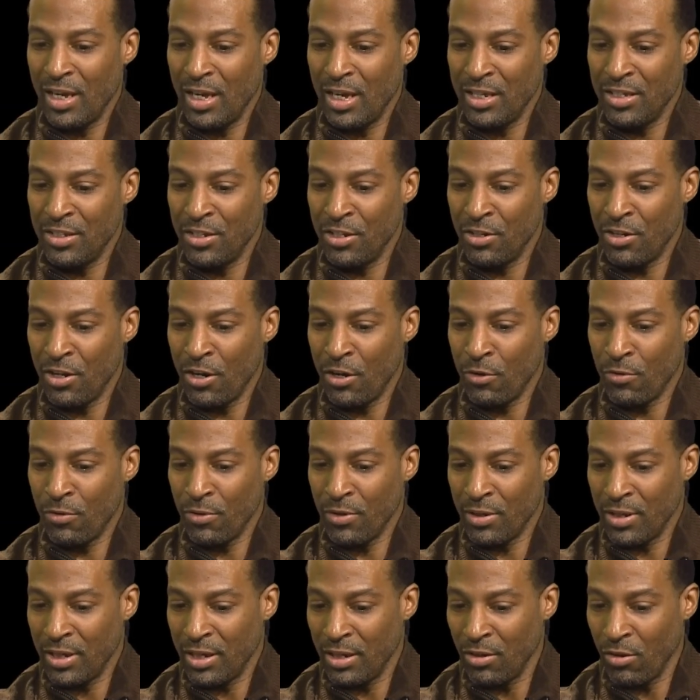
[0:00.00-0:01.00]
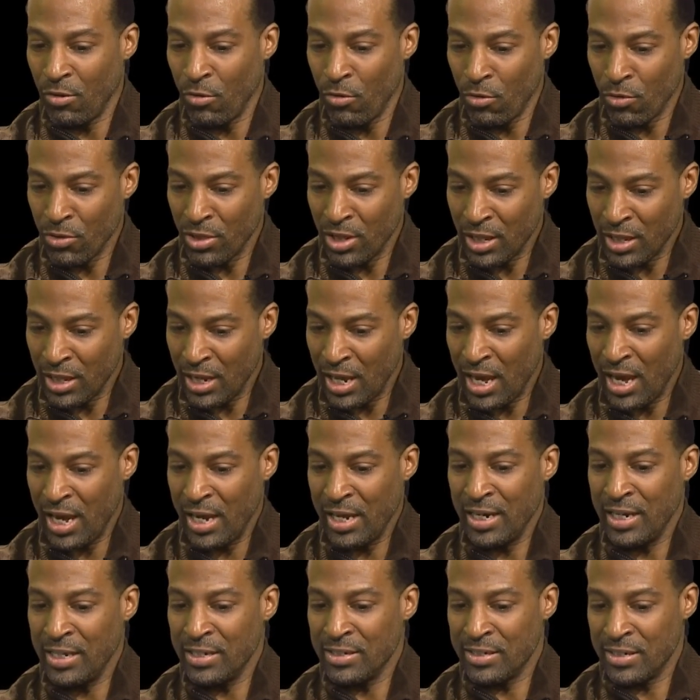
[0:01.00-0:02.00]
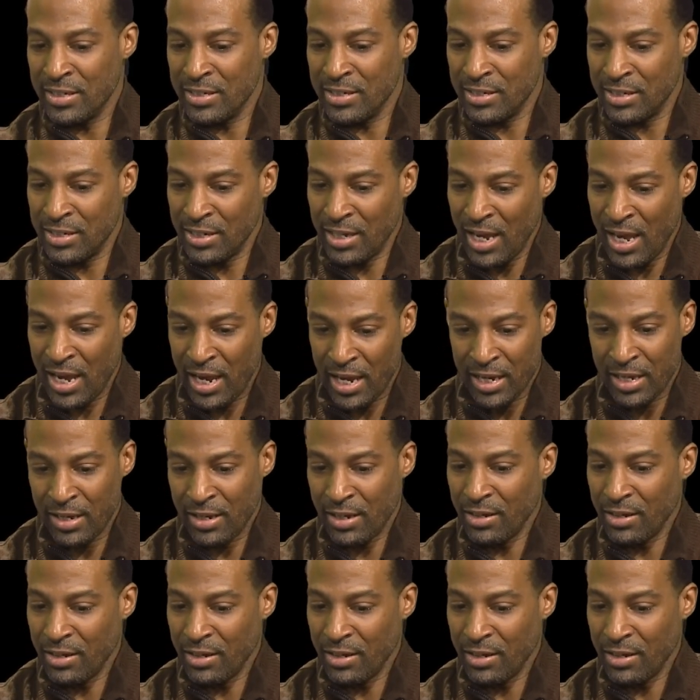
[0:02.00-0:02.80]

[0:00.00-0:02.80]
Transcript: you know, on the line as this, hey,